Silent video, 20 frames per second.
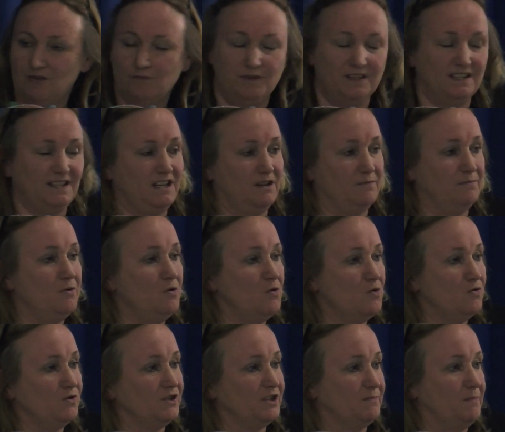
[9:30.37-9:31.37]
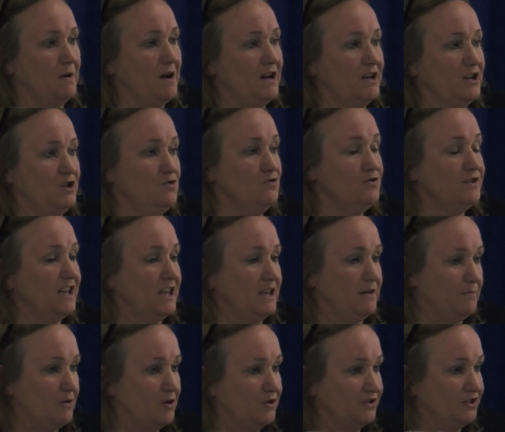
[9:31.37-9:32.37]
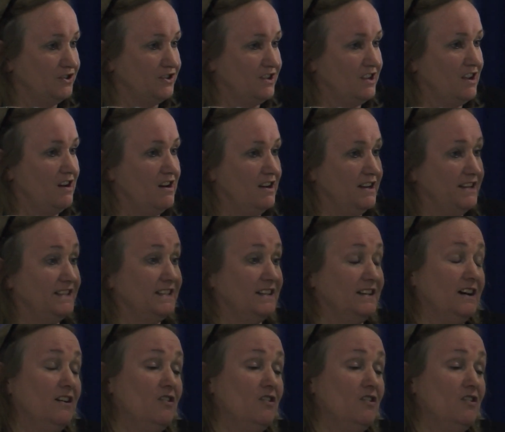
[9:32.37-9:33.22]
We see it posed by UKIP under the guise